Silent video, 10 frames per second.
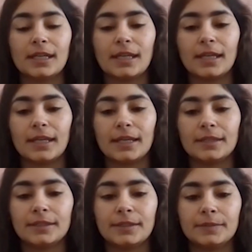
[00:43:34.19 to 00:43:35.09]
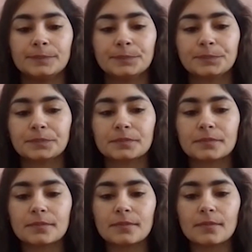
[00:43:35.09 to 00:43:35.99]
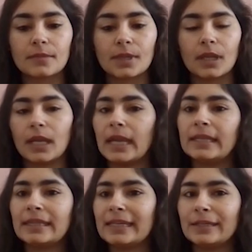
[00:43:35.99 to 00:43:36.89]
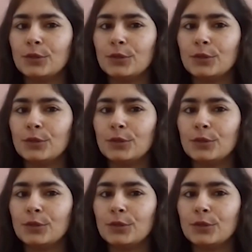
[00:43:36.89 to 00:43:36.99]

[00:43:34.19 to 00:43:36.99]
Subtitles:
and there